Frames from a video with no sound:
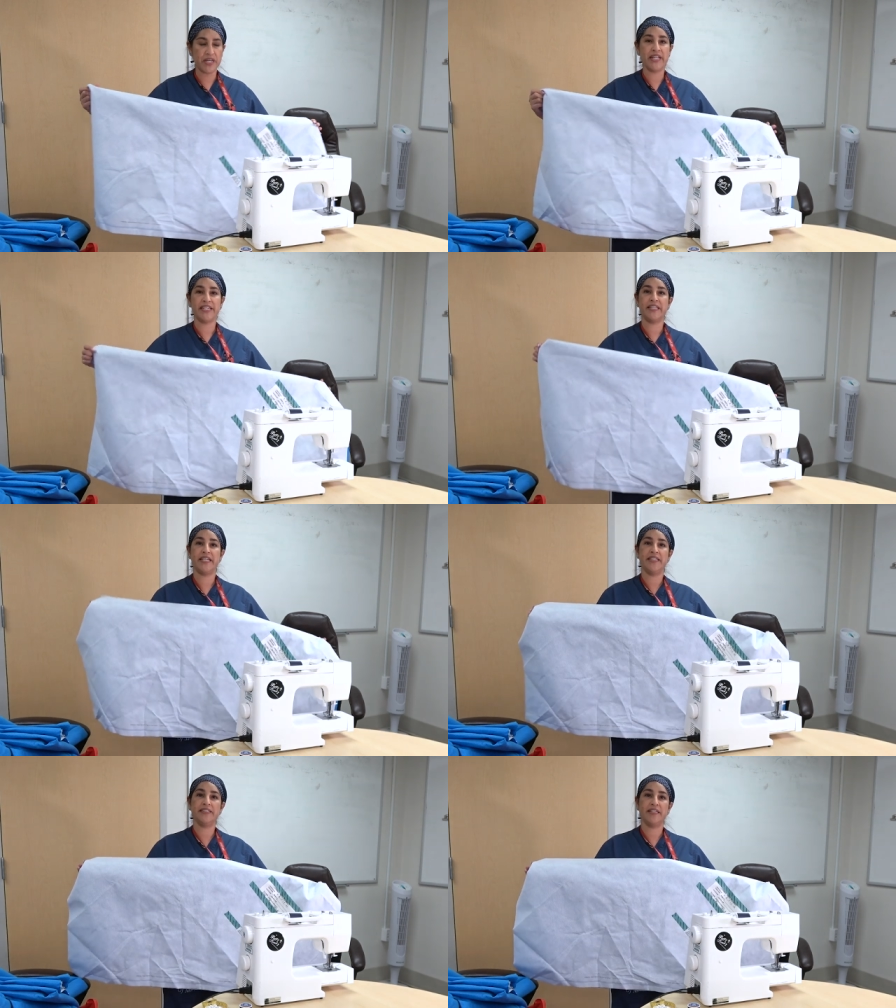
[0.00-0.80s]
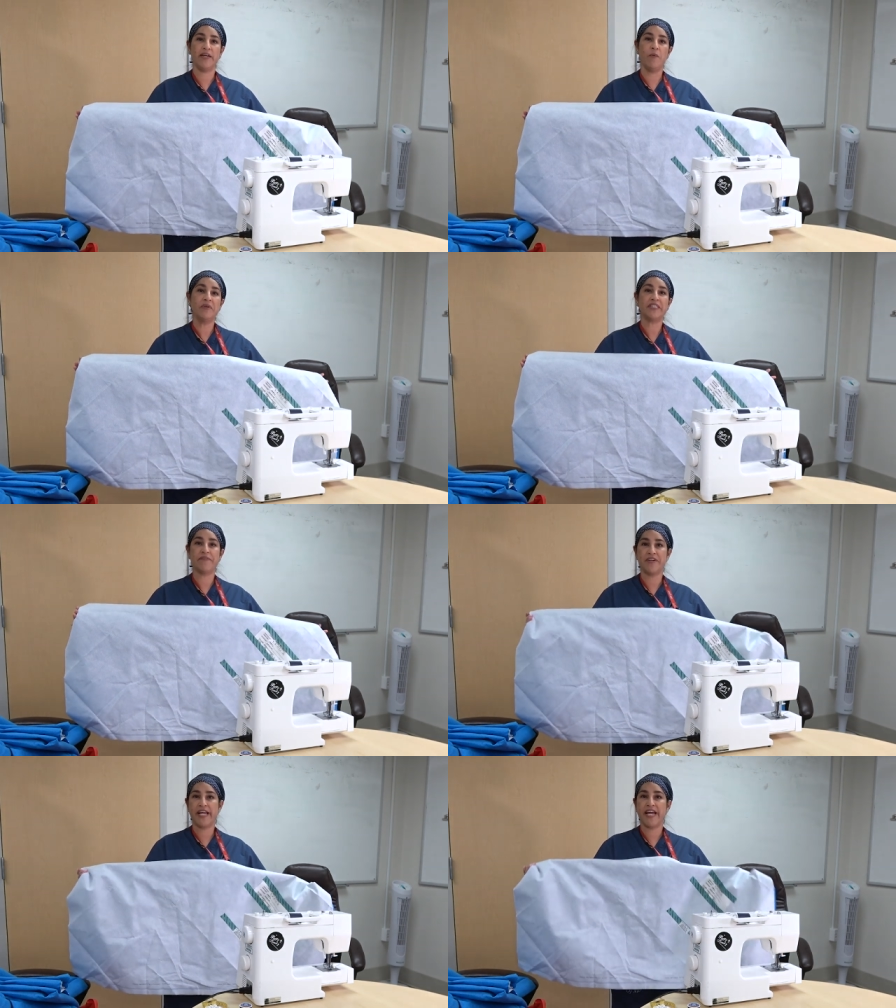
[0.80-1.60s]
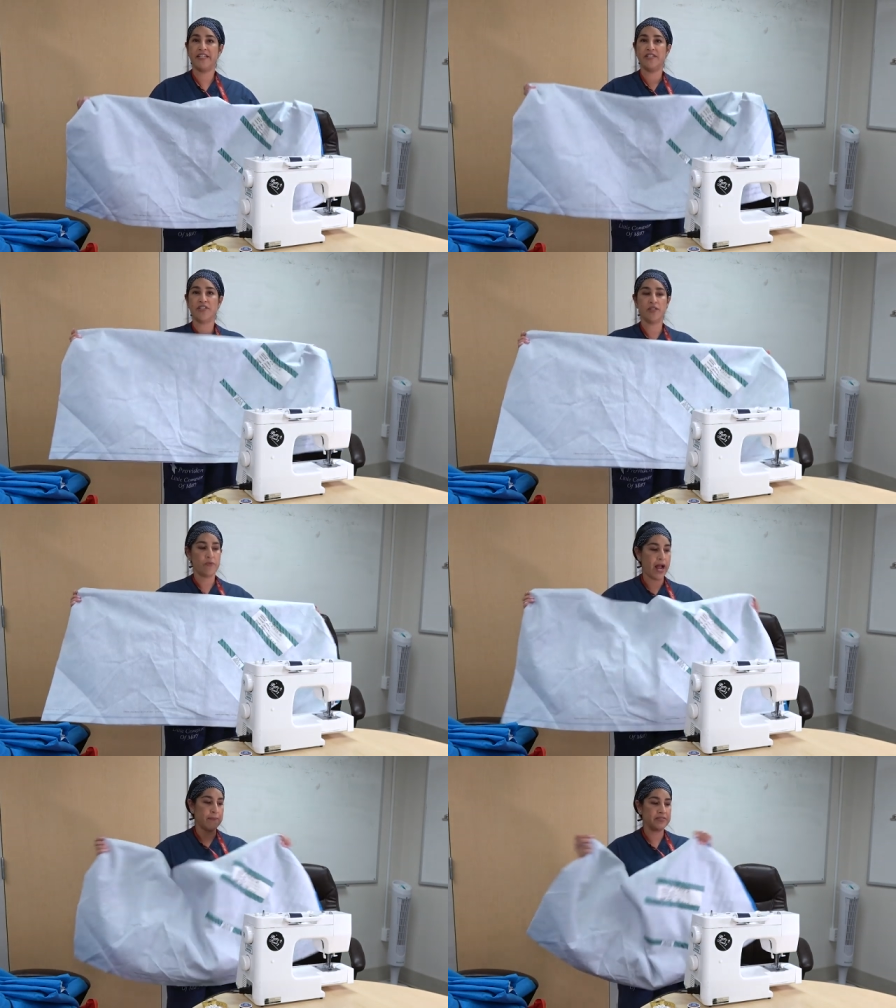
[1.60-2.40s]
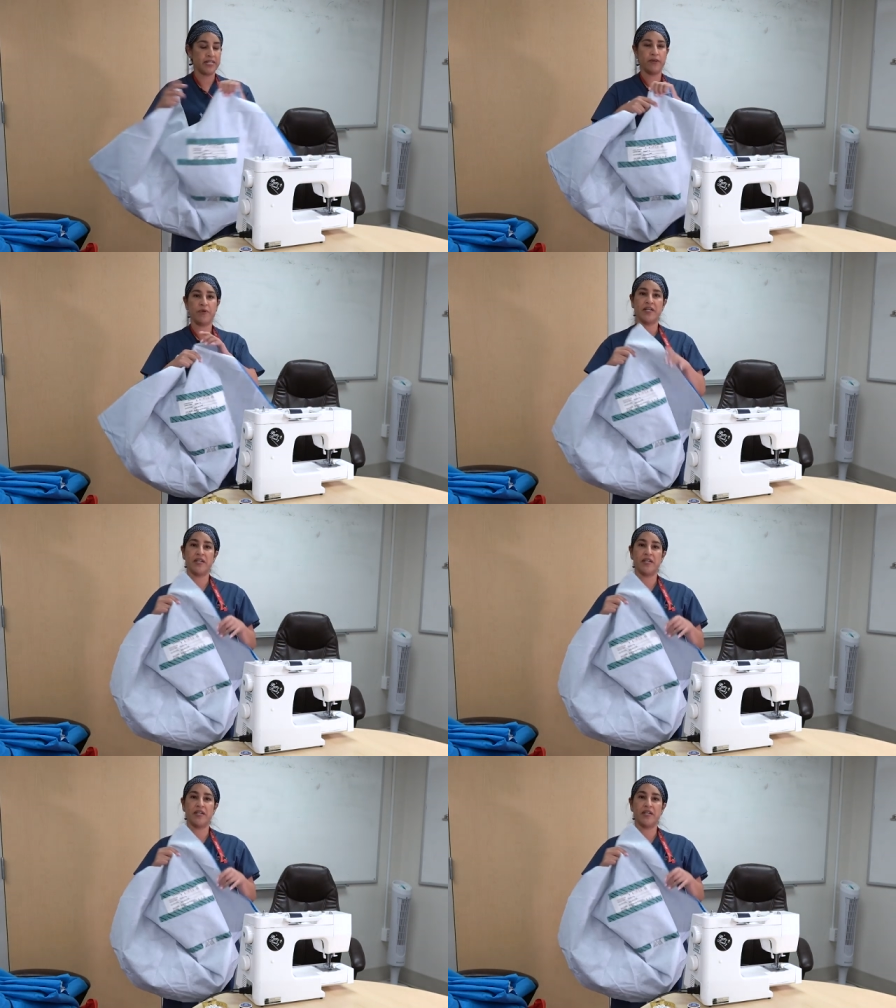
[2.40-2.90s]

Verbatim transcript: collect these almost every day. These are the wraps that we